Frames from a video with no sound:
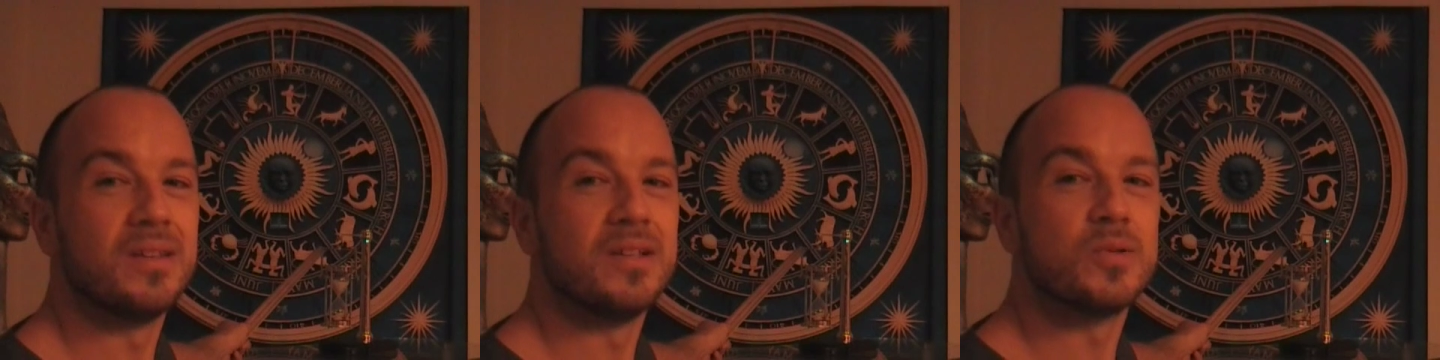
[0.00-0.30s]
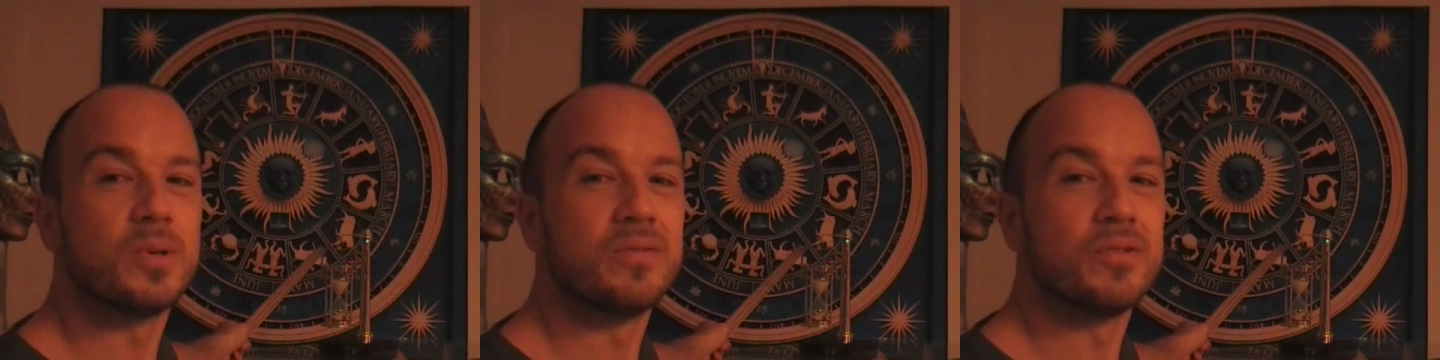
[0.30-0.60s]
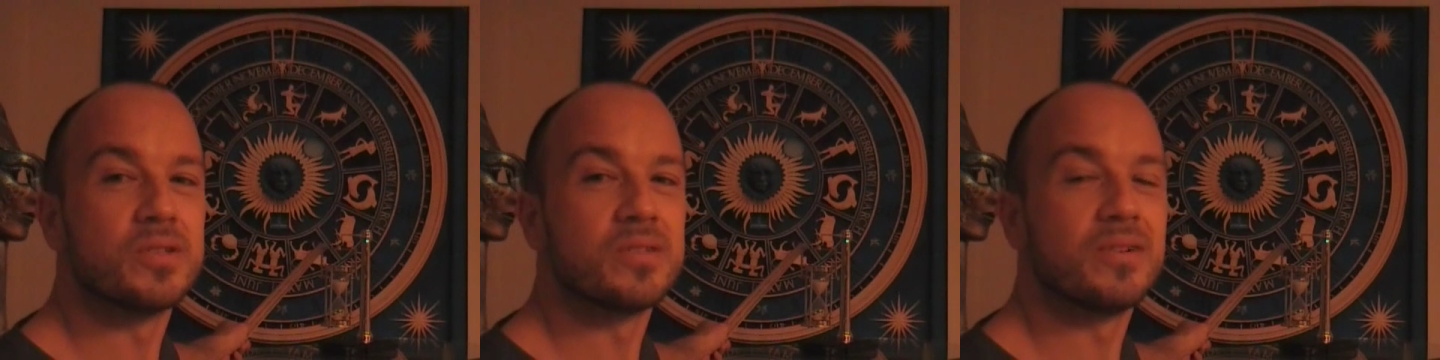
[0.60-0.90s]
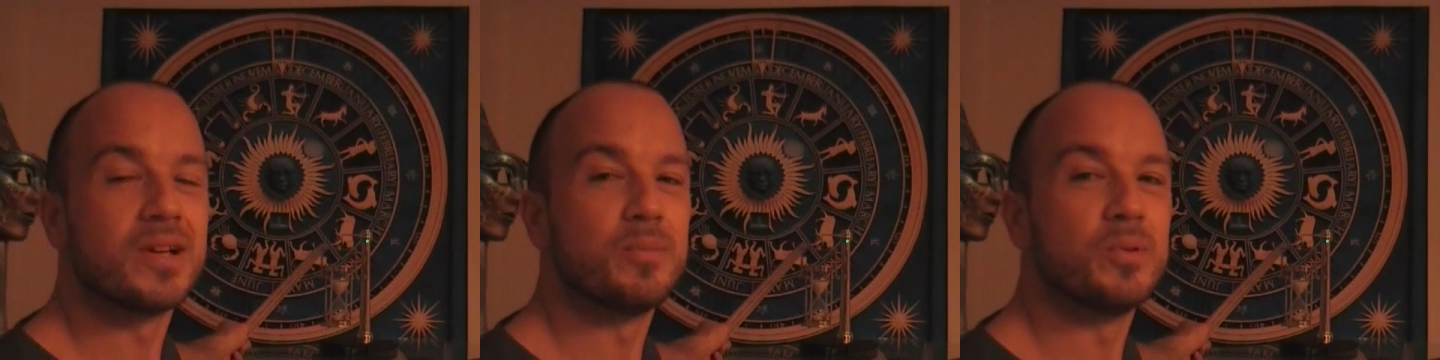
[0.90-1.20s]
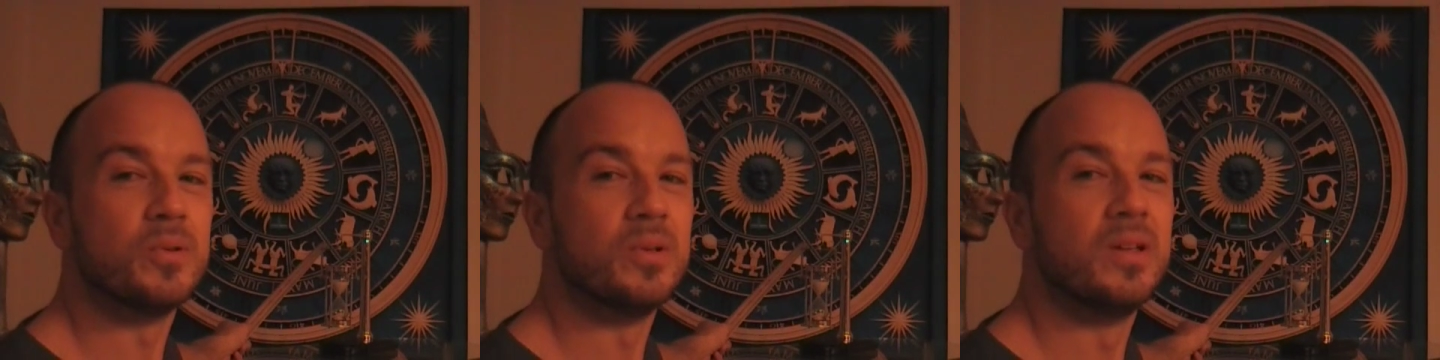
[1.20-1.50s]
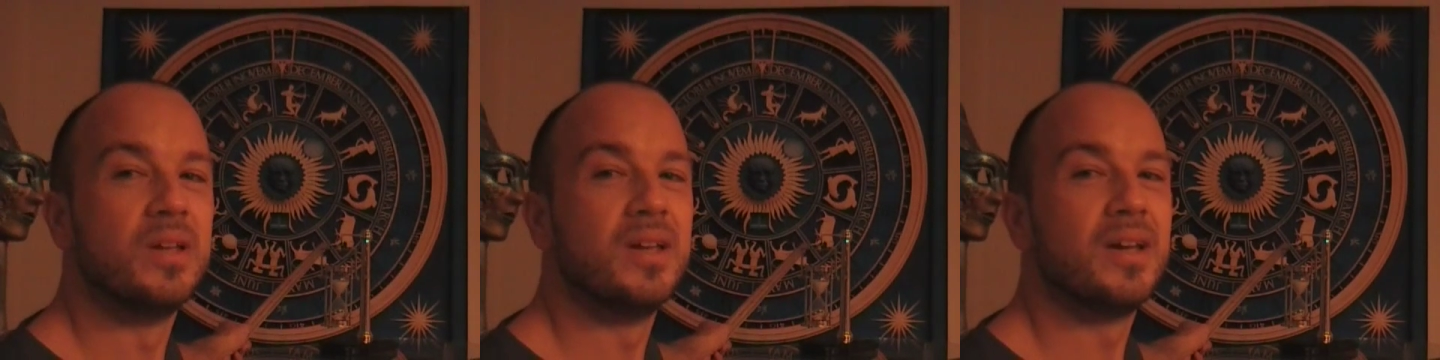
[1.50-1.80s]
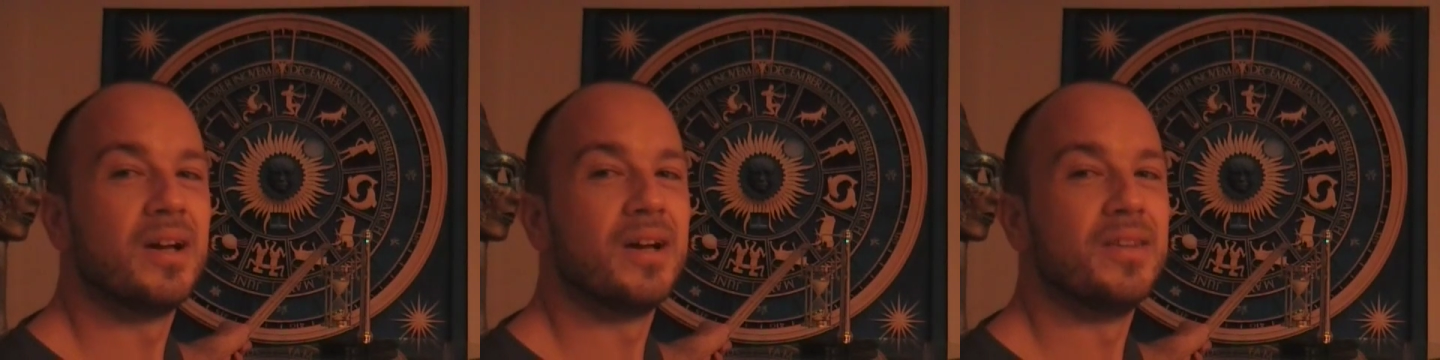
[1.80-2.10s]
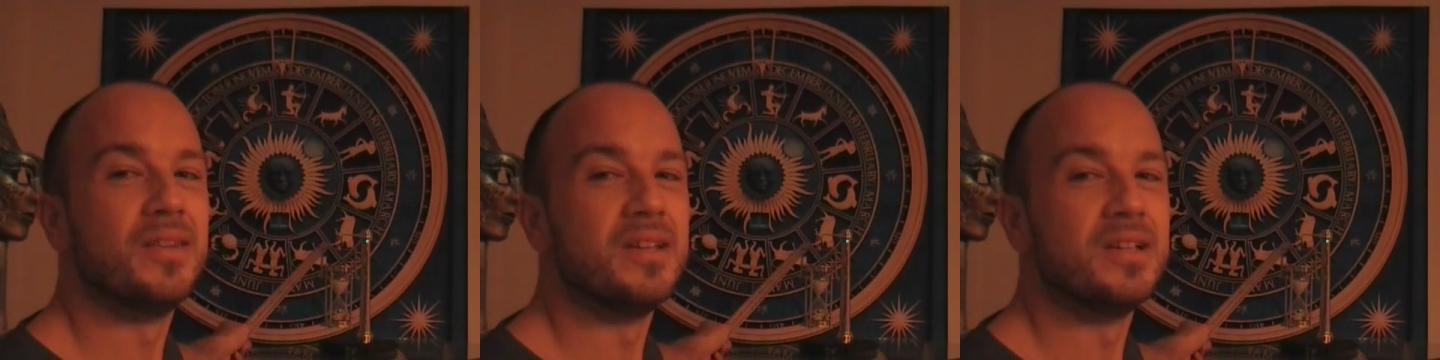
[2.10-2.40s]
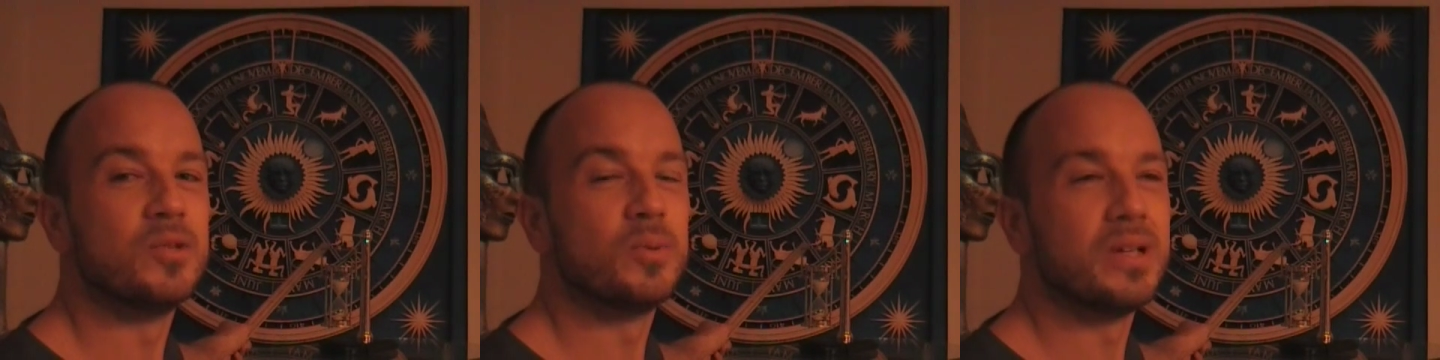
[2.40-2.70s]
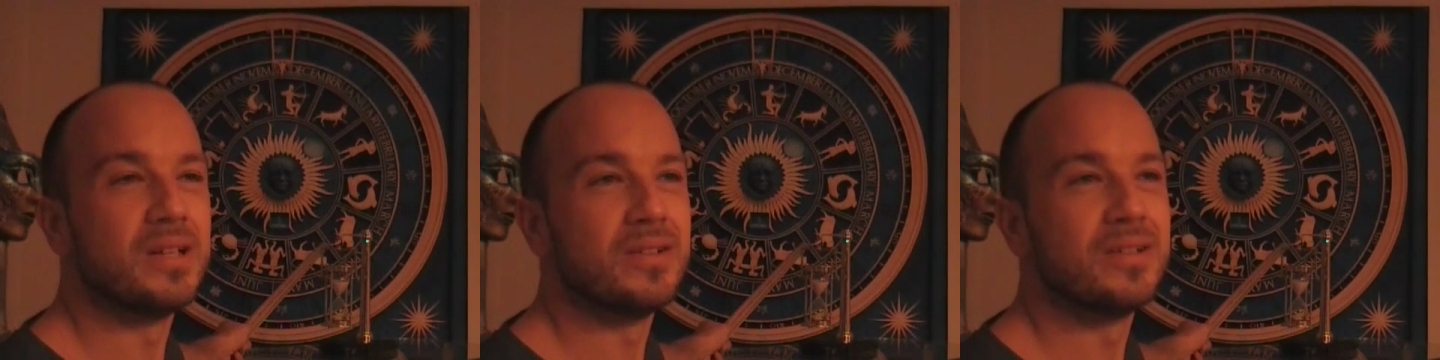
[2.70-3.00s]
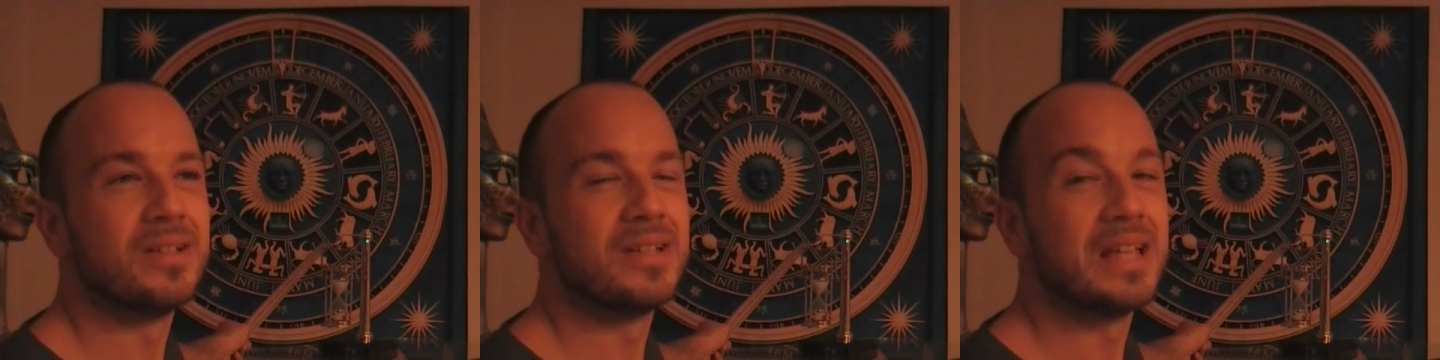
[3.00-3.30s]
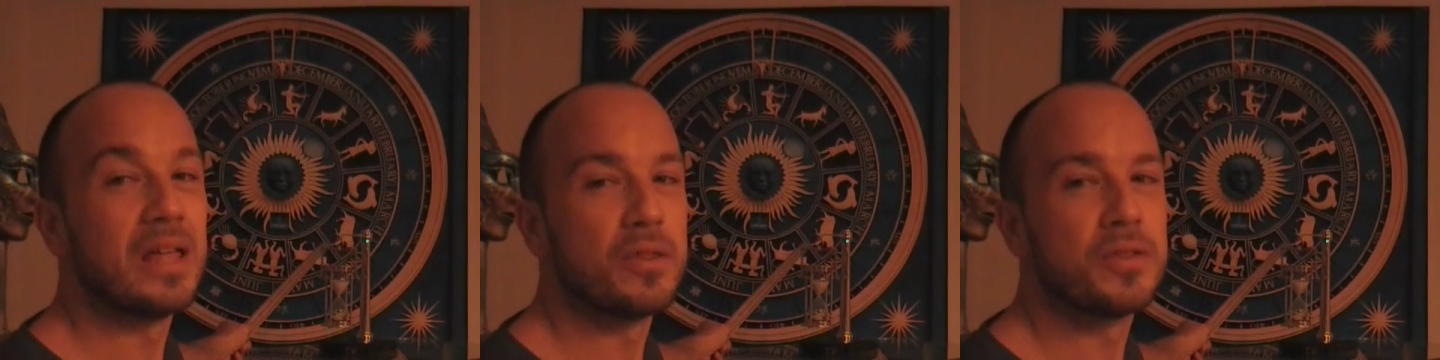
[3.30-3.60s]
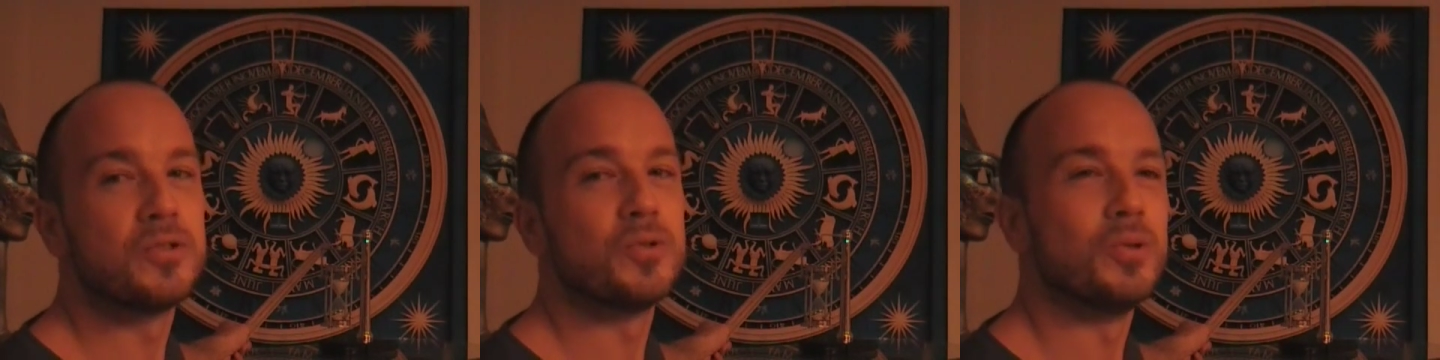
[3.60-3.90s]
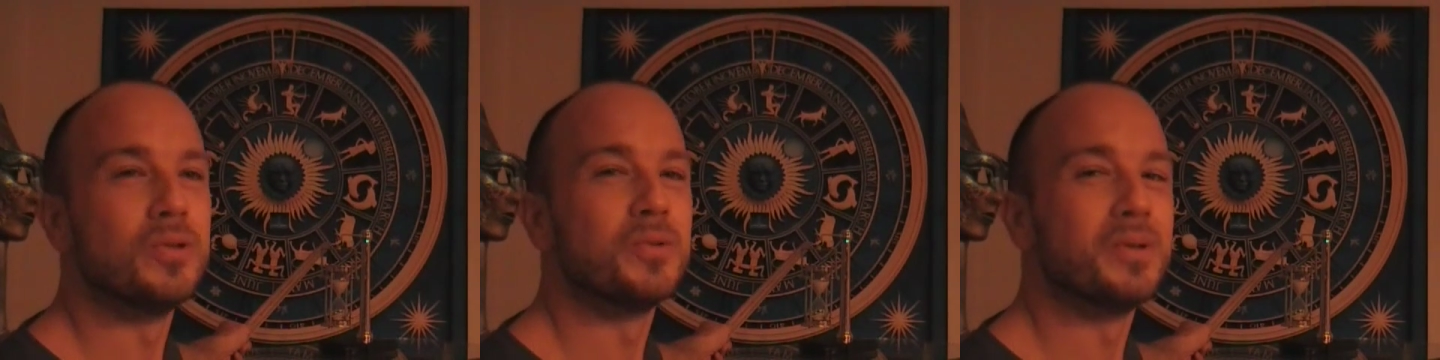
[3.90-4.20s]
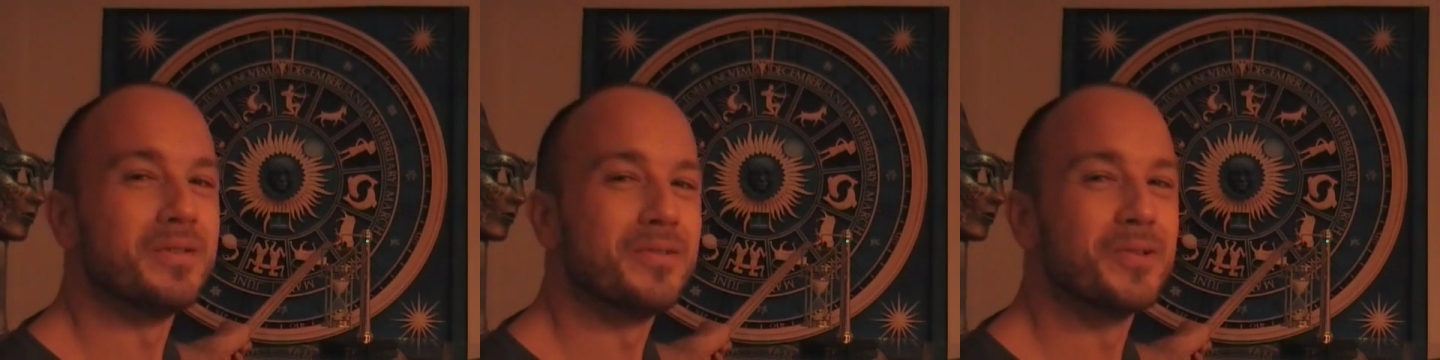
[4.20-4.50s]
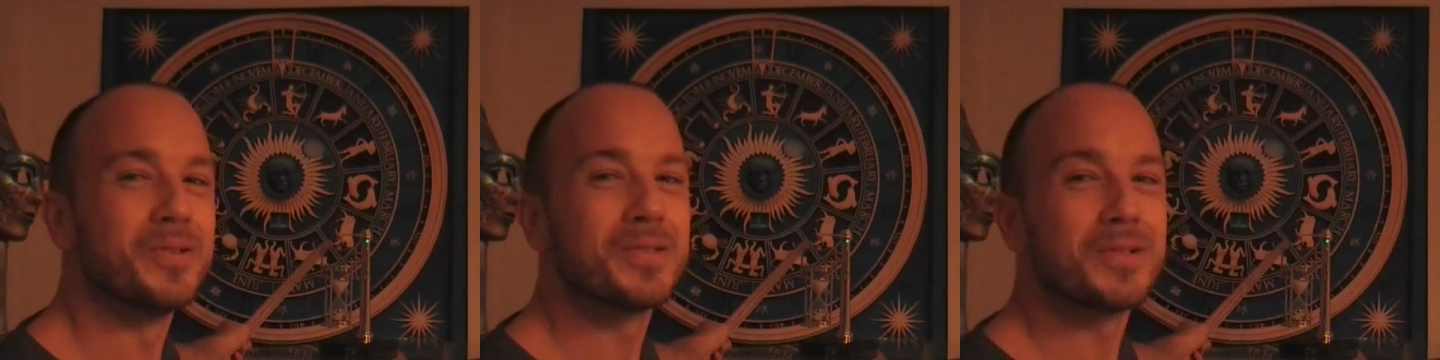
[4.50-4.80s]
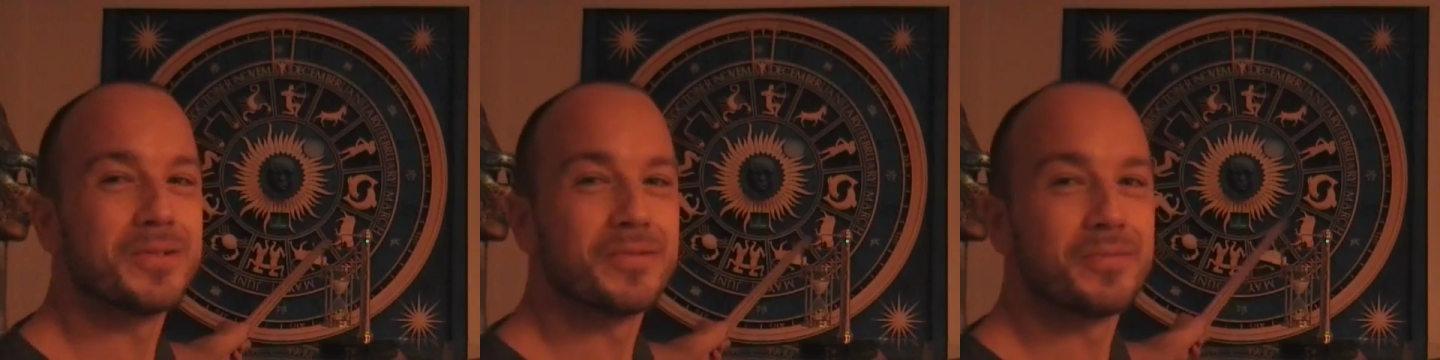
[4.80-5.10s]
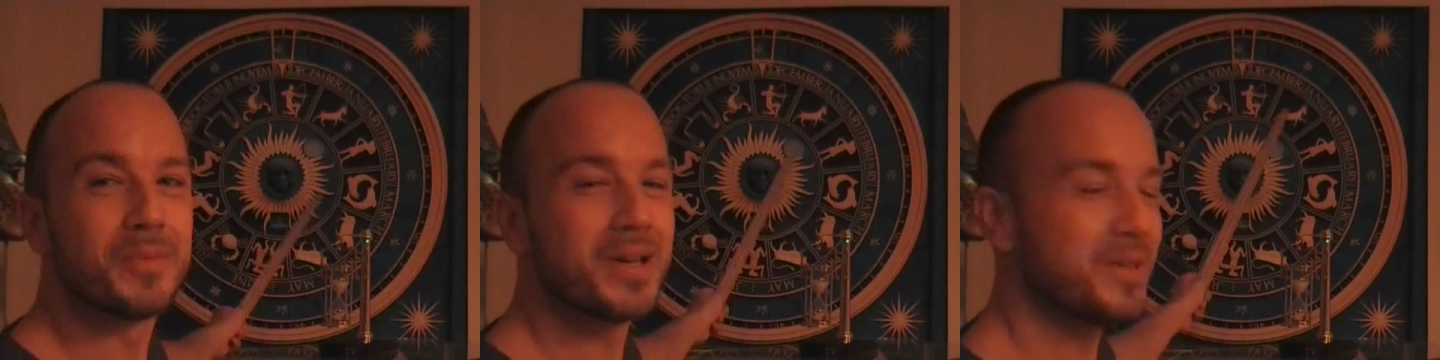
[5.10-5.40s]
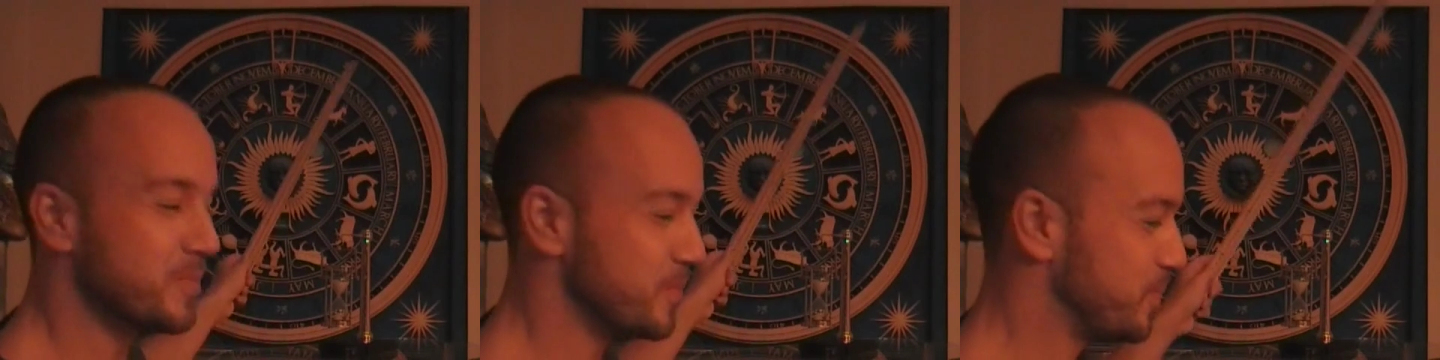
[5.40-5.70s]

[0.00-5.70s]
the 21st of April and the 20th to the 21st of May.